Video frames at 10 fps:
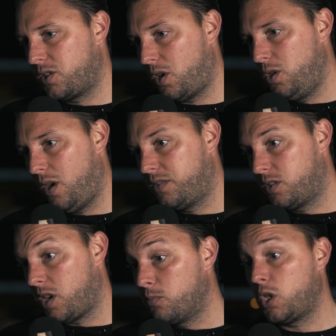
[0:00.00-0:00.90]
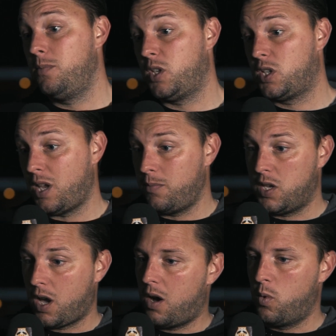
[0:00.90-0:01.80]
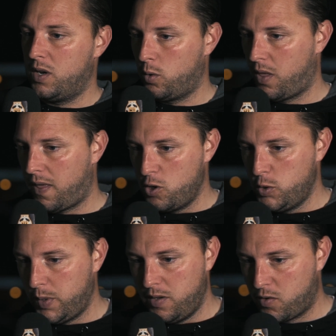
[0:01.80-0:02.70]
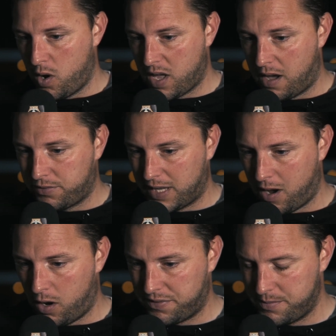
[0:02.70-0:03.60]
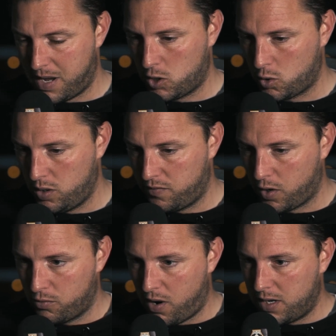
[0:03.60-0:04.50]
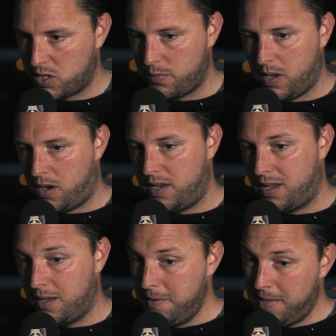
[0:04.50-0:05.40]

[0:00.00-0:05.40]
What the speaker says: so you have to sometimes accept that you can't win all of those, but you've got to cover that off and make sure you've got the runners in behind it.